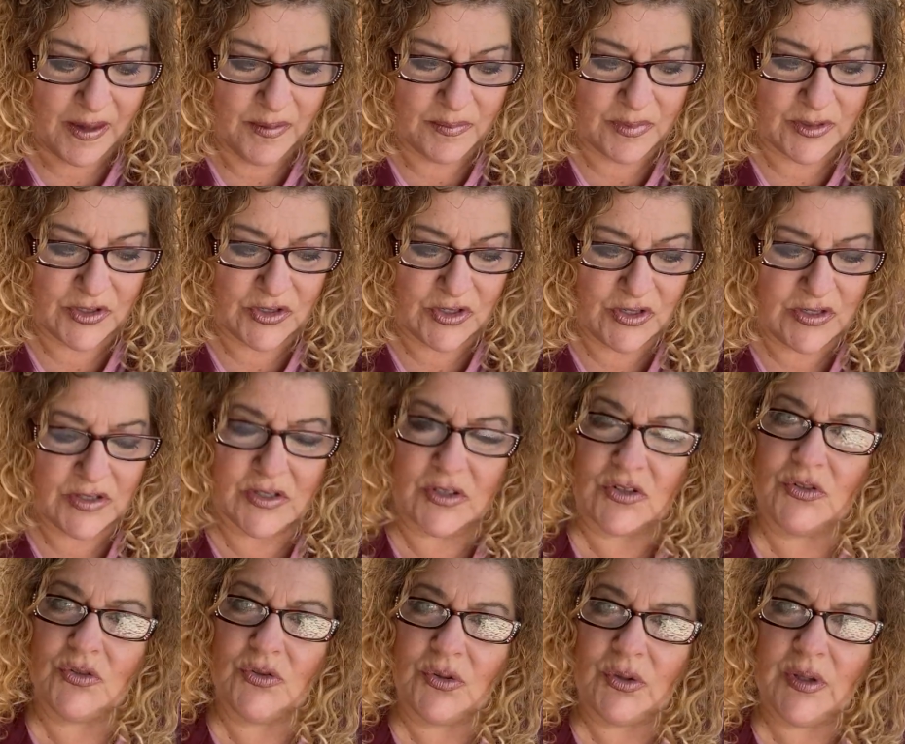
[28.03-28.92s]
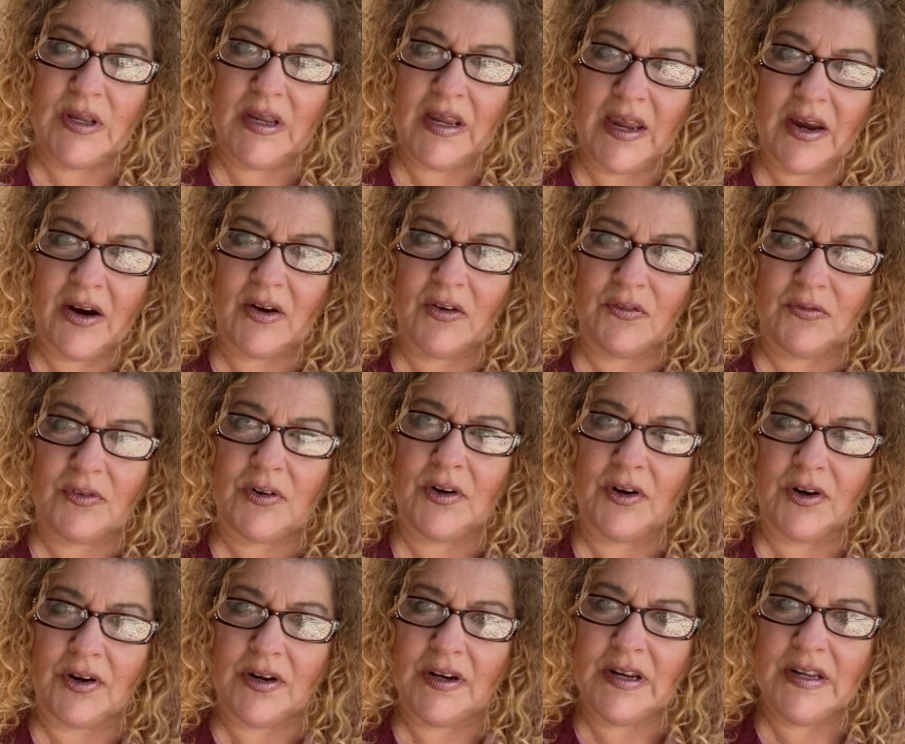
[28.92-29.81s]
But Jesus truly cared for
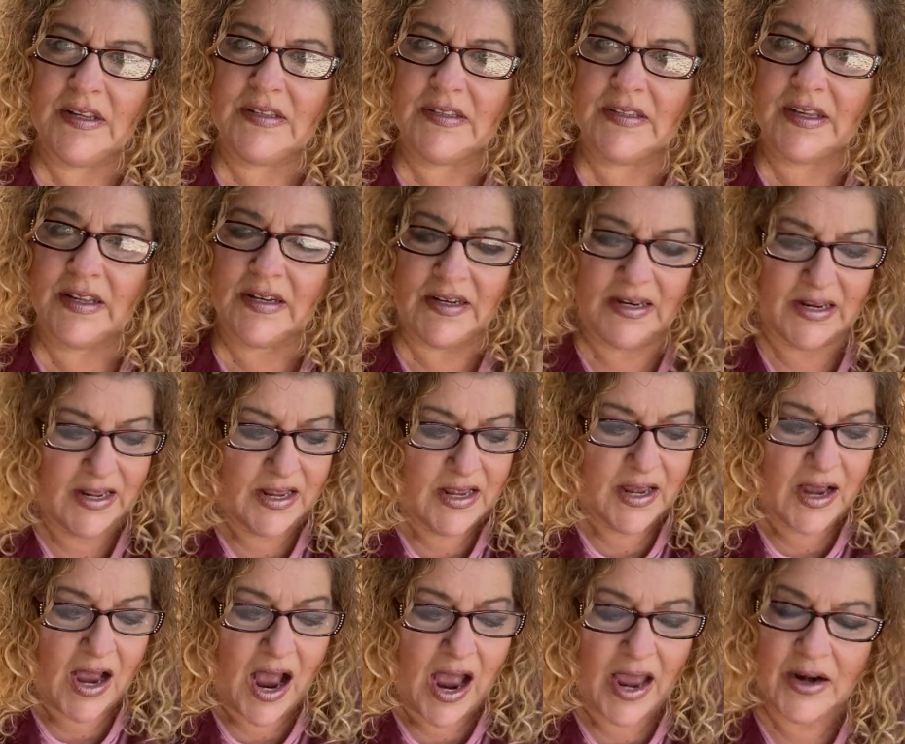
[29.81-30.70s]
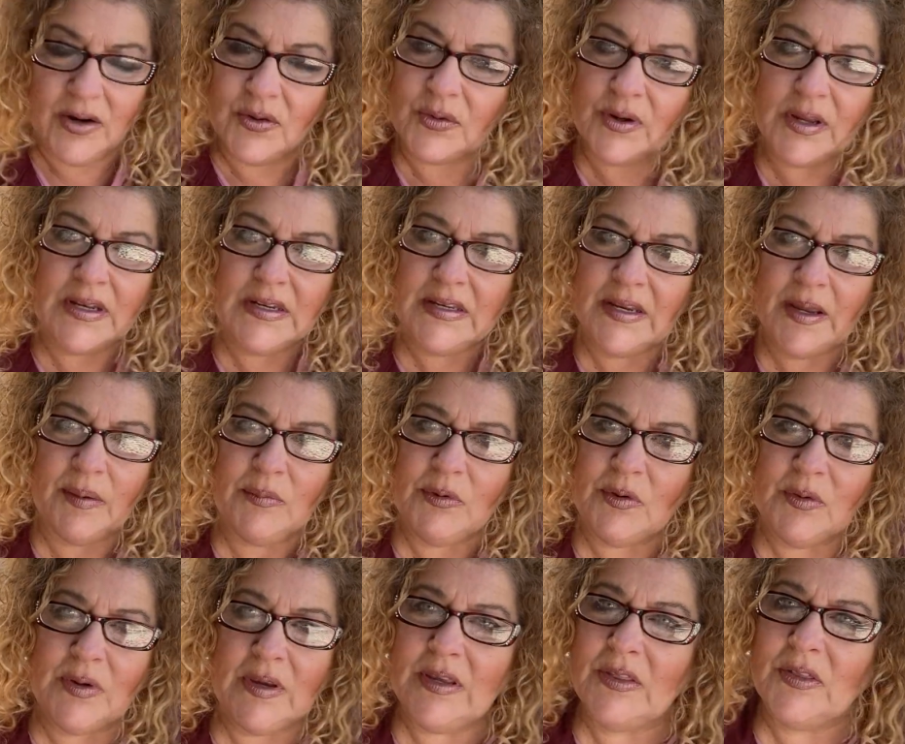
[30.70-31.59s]
her, and he said, I don't condemn
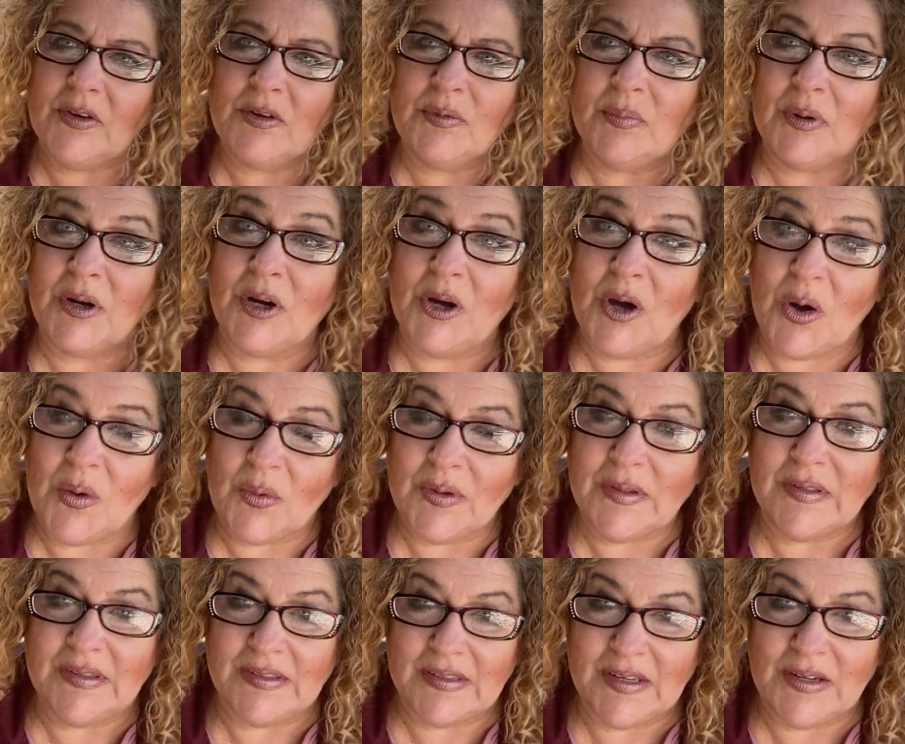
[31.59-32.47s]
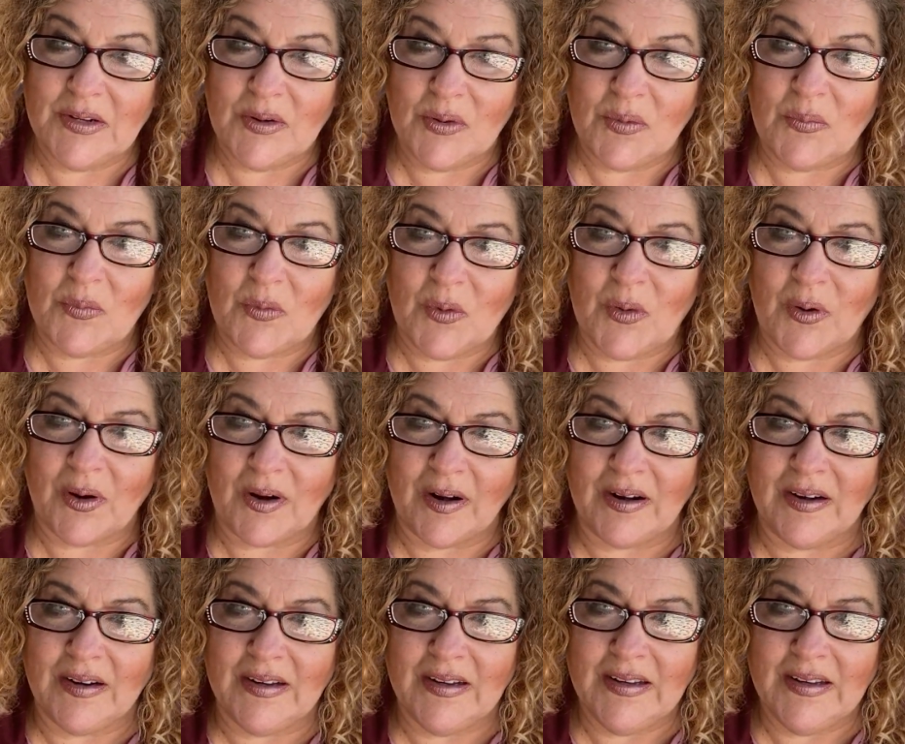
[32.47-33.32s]
you either, but go and sin no more.